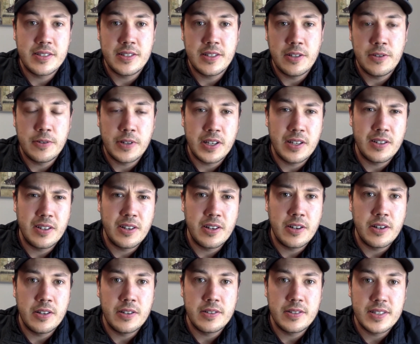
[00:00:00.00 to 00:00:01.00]
you can
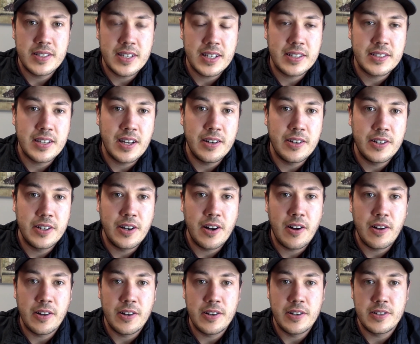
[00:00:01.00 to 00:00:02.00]
earn
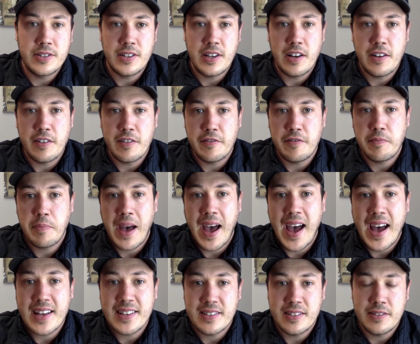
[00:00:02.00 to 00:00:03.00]
$600 of
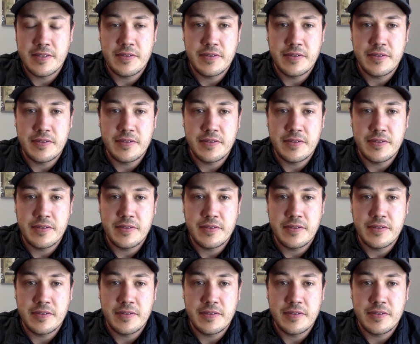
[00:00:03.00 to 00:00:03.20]
passive